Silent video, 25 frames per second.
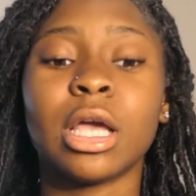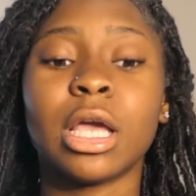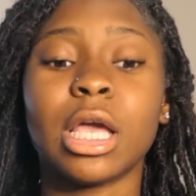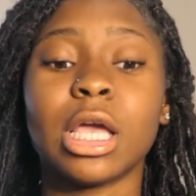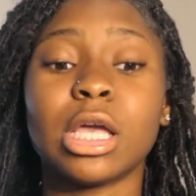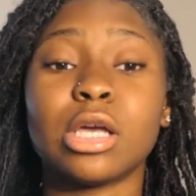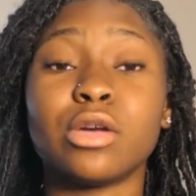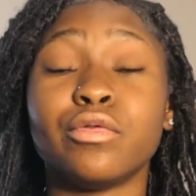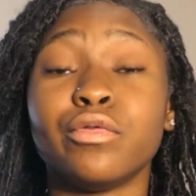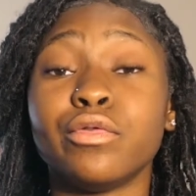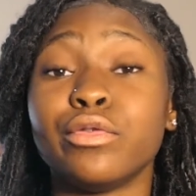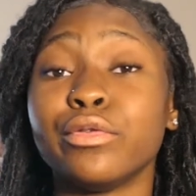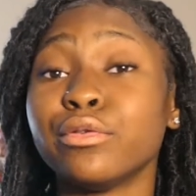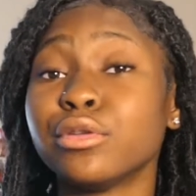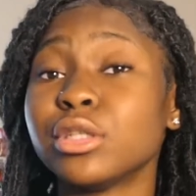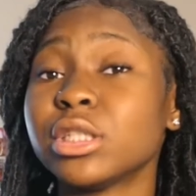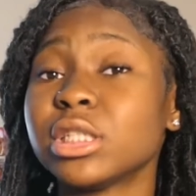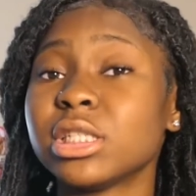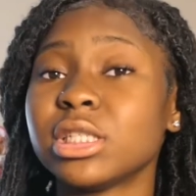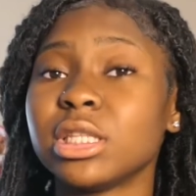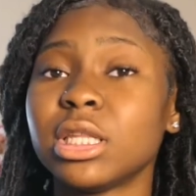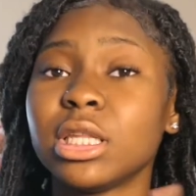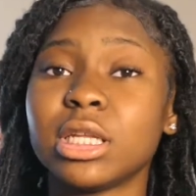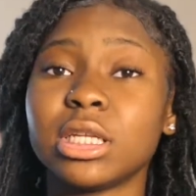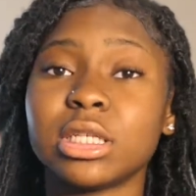If you
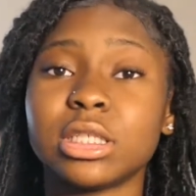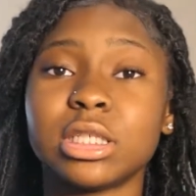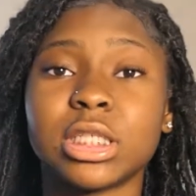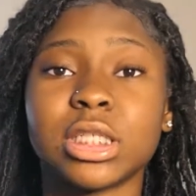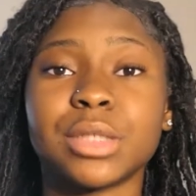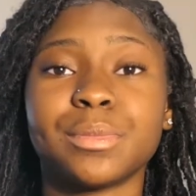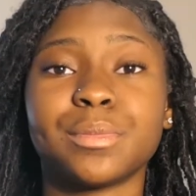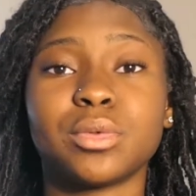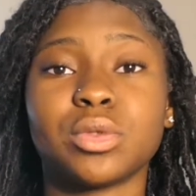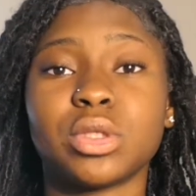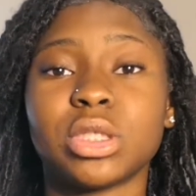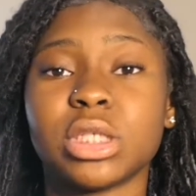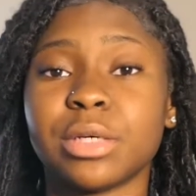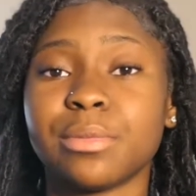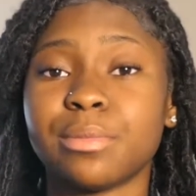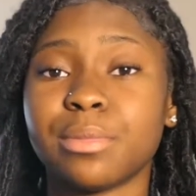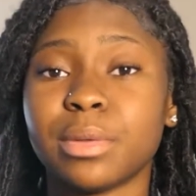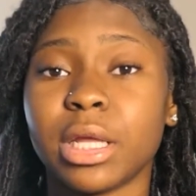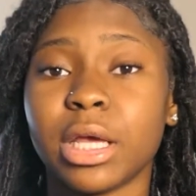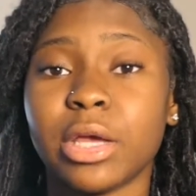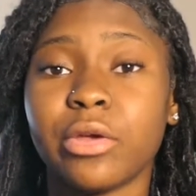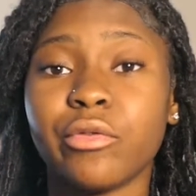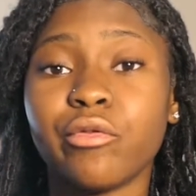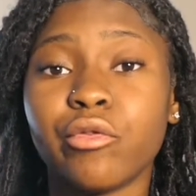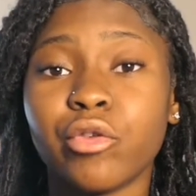just need a simple
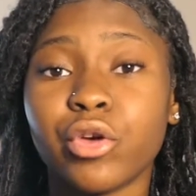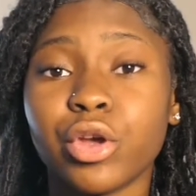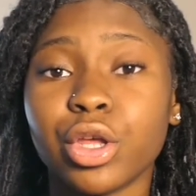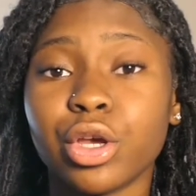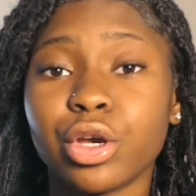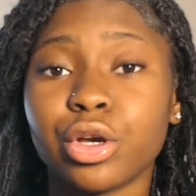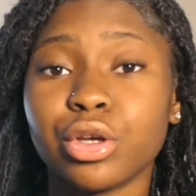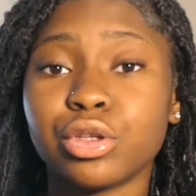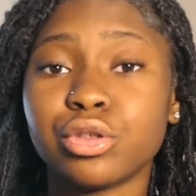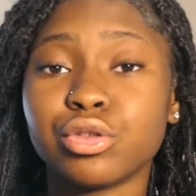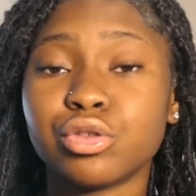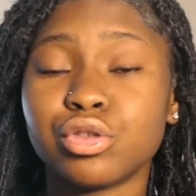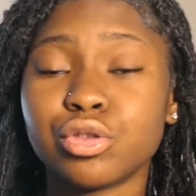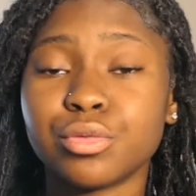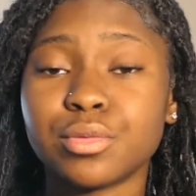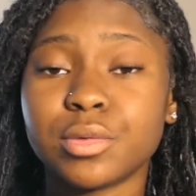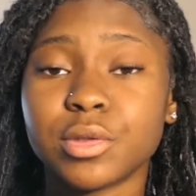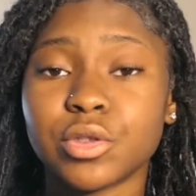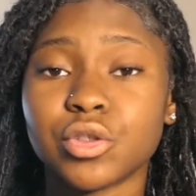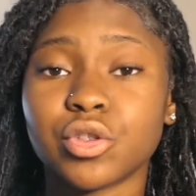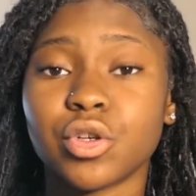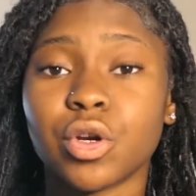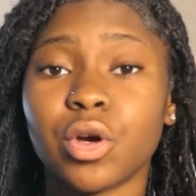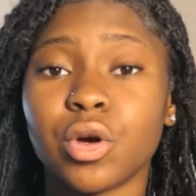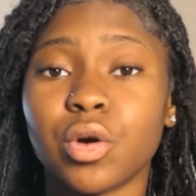template for your YouTube
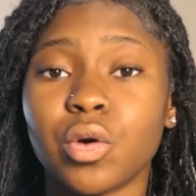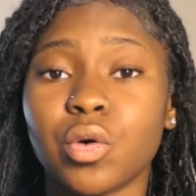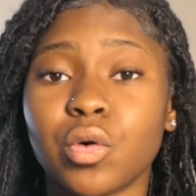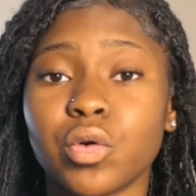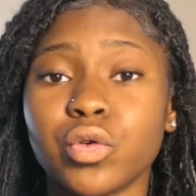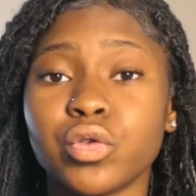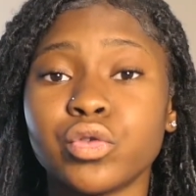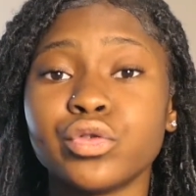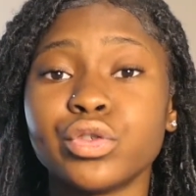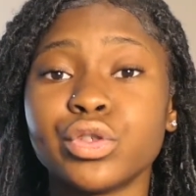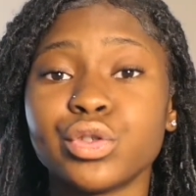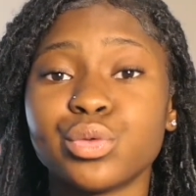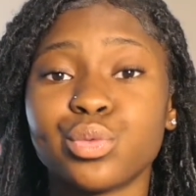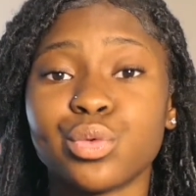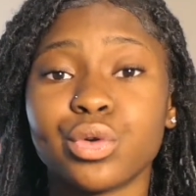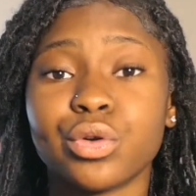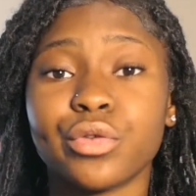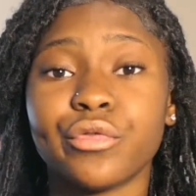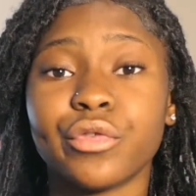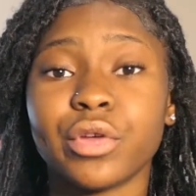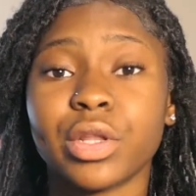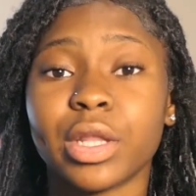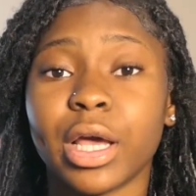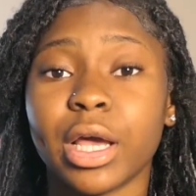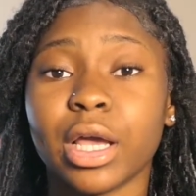intro, or you just want to
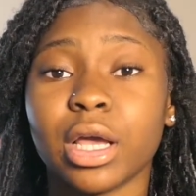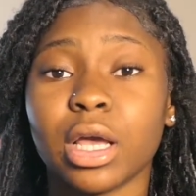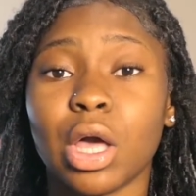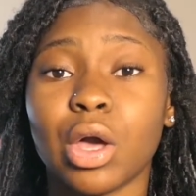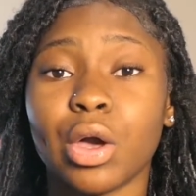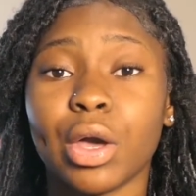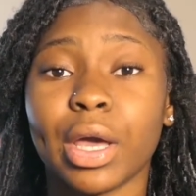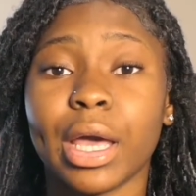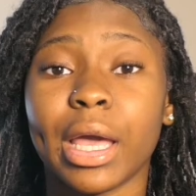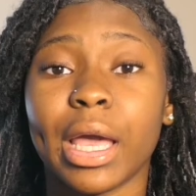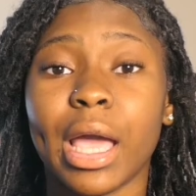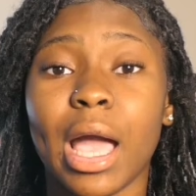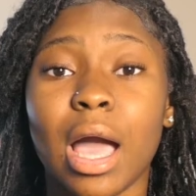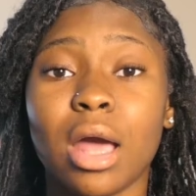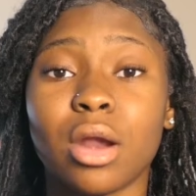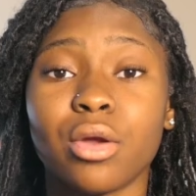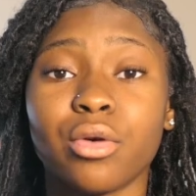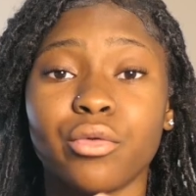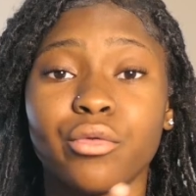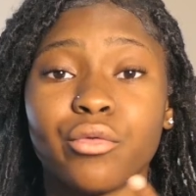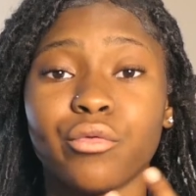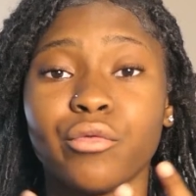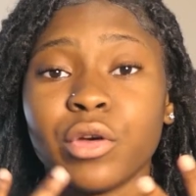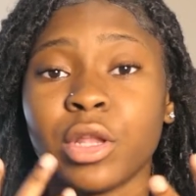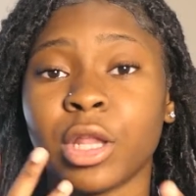feel like, okay, I
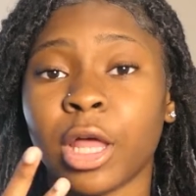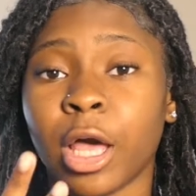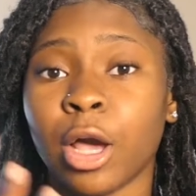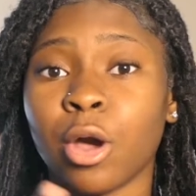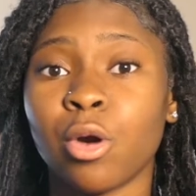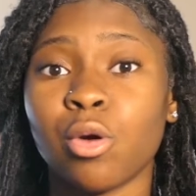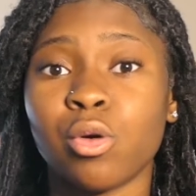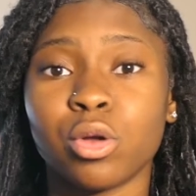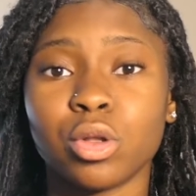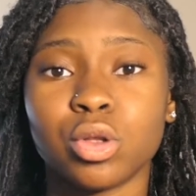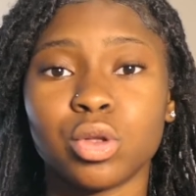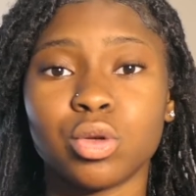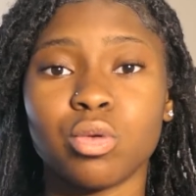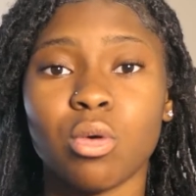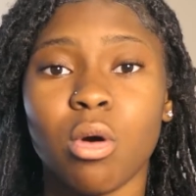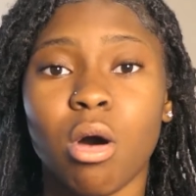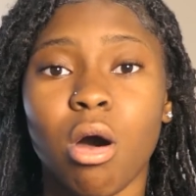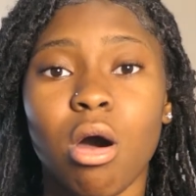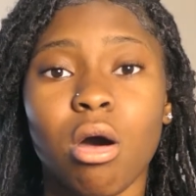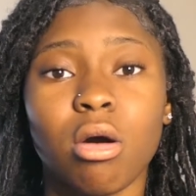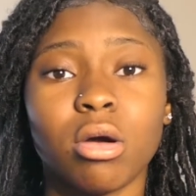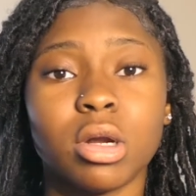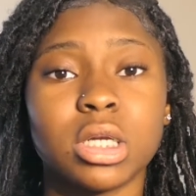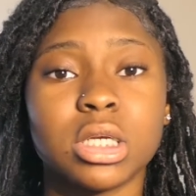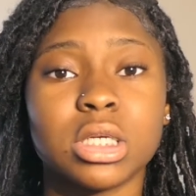don't feel like going through
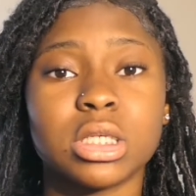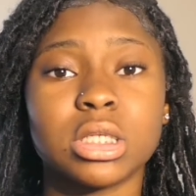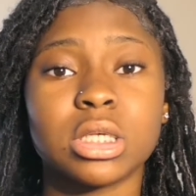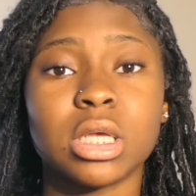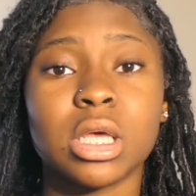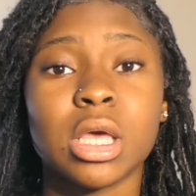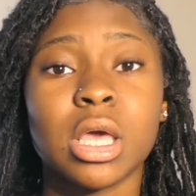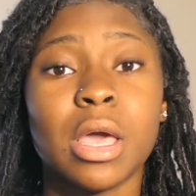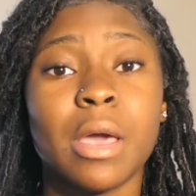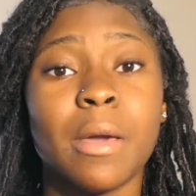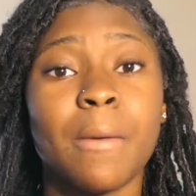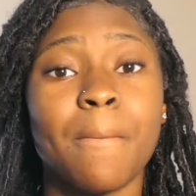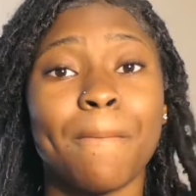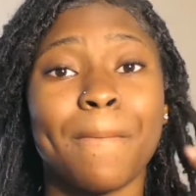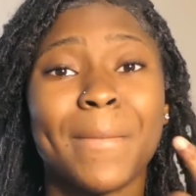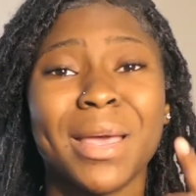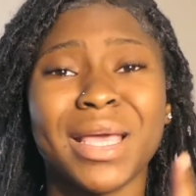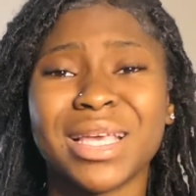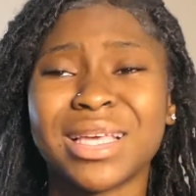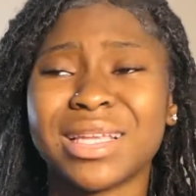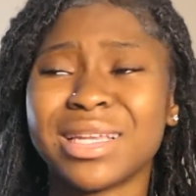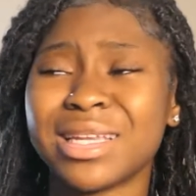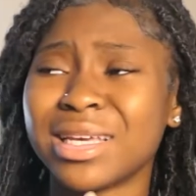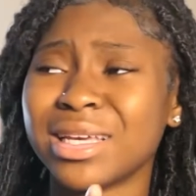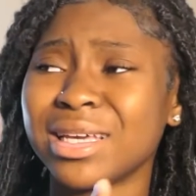all this
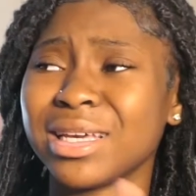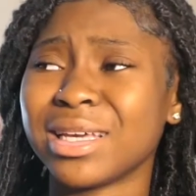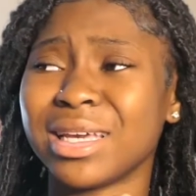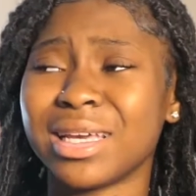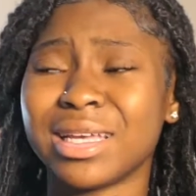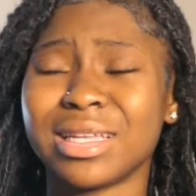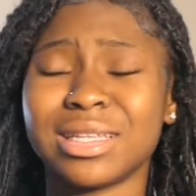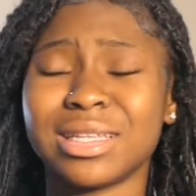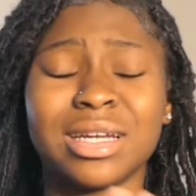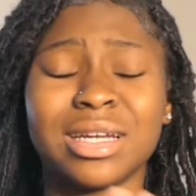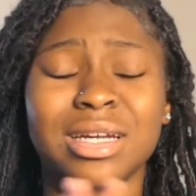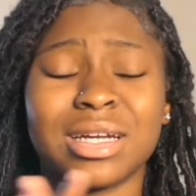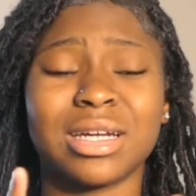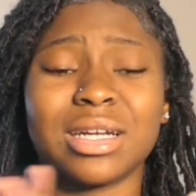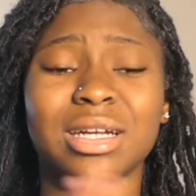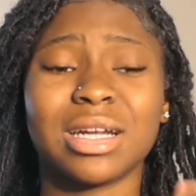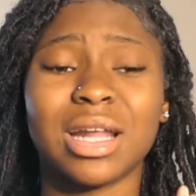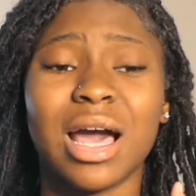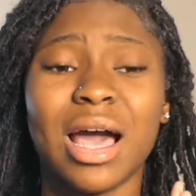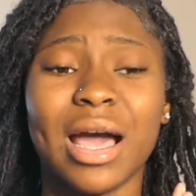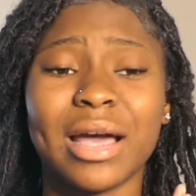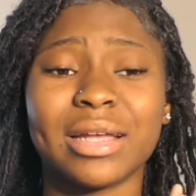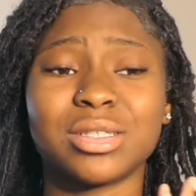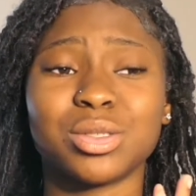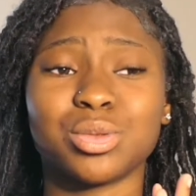making it, and
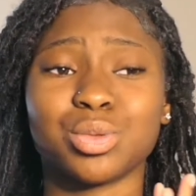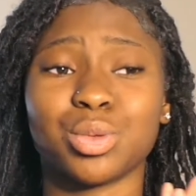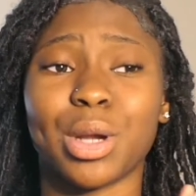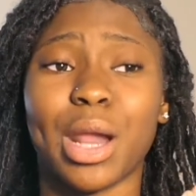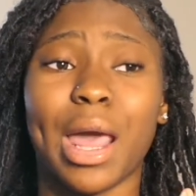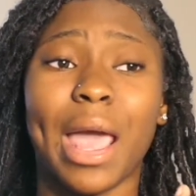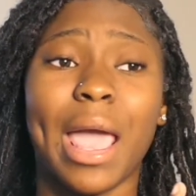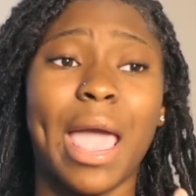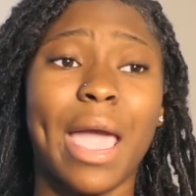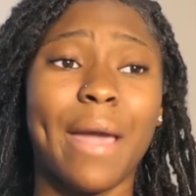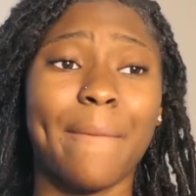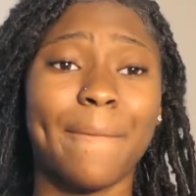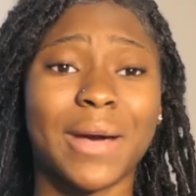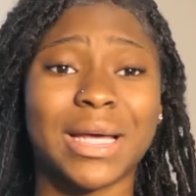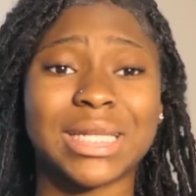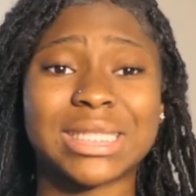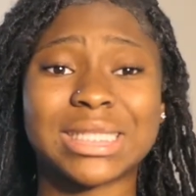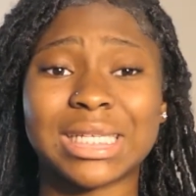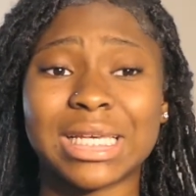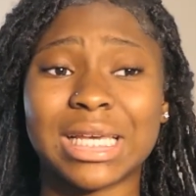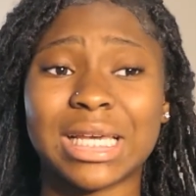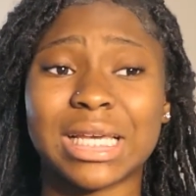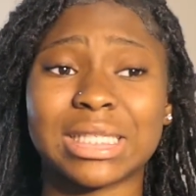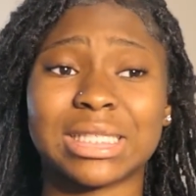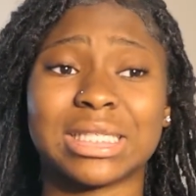I just want to add my
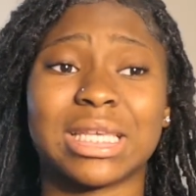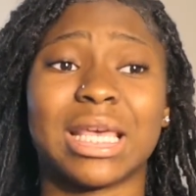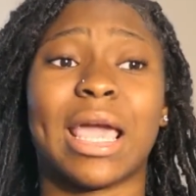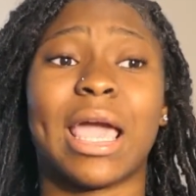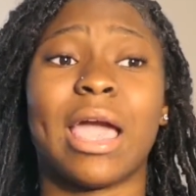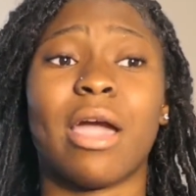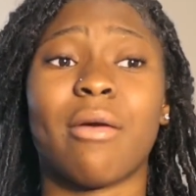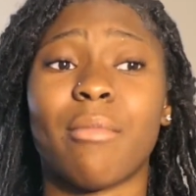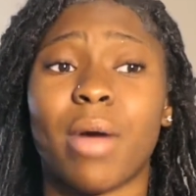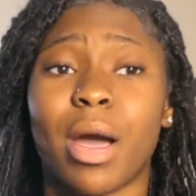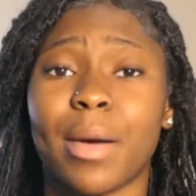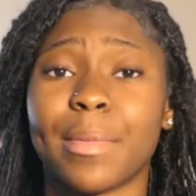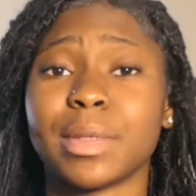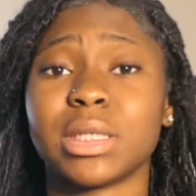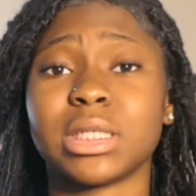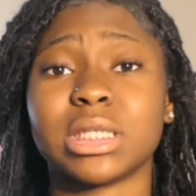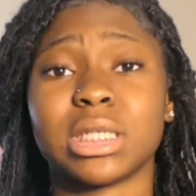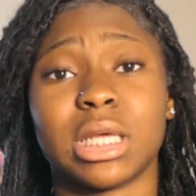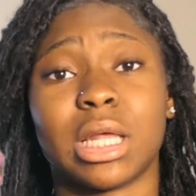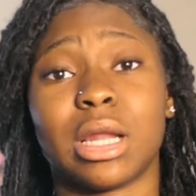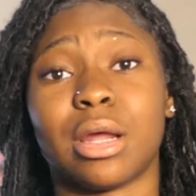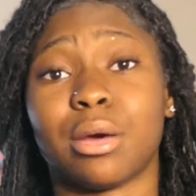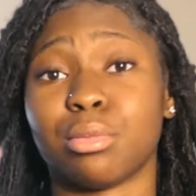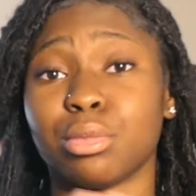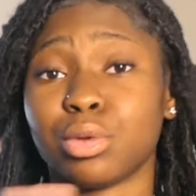text and add my pictures
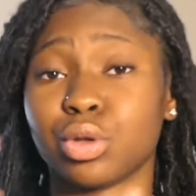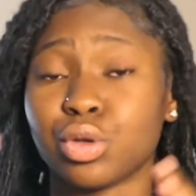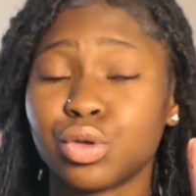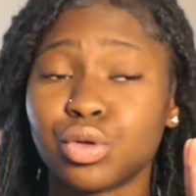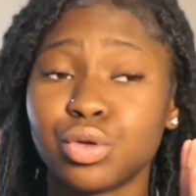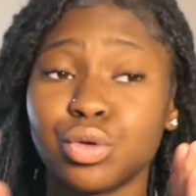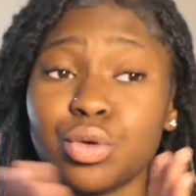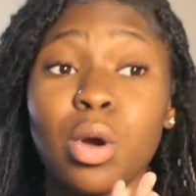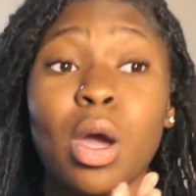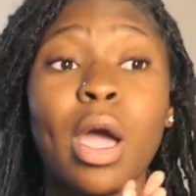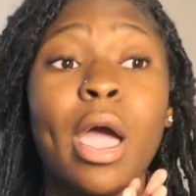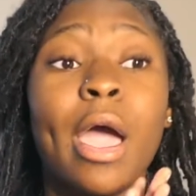and I'm through,